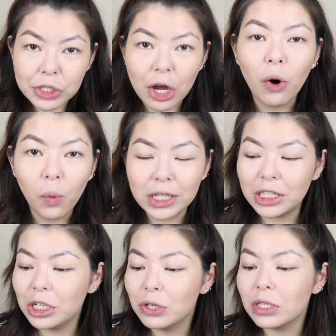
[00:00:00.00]
so
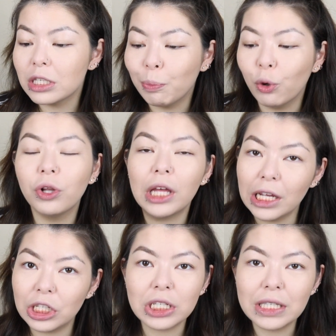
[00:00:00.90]
once you use a
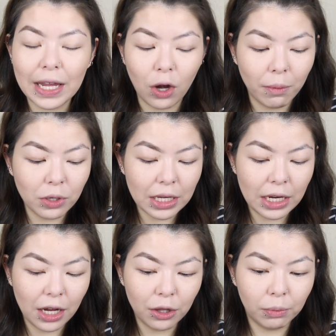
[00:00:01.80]
spoolie, just like almost
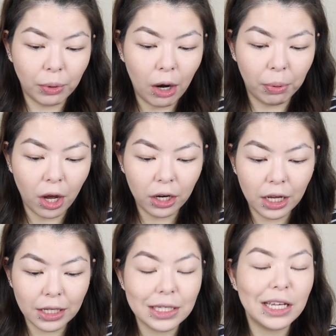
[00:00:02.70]
any other brow
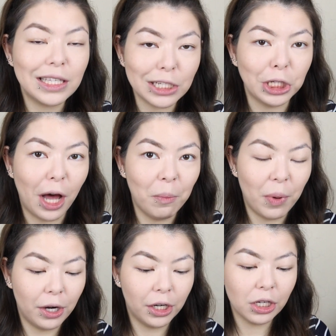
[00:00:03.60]
product, it's a lot
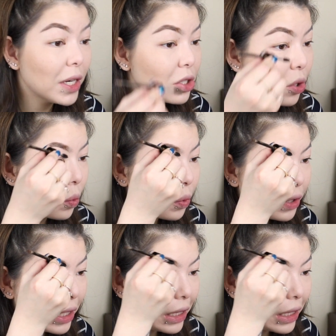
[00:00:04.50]
better. I don't really